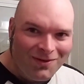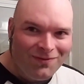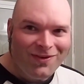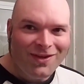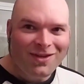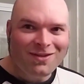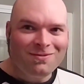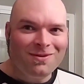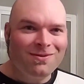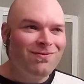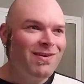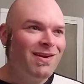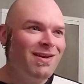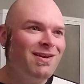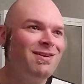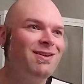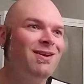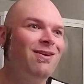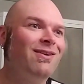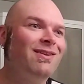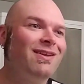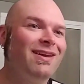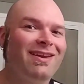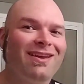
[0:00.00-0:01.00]
be my Facebook friend,
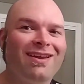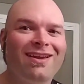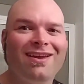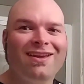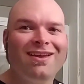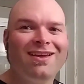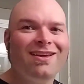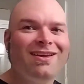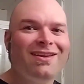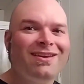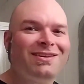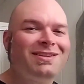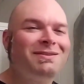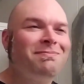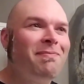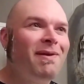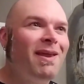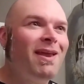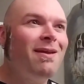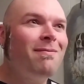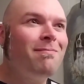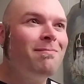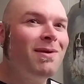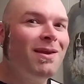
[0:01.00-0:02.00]
don't, like,
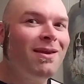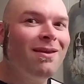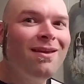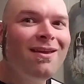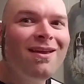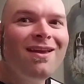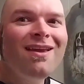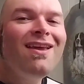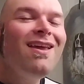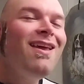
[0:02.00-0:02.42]
spam me.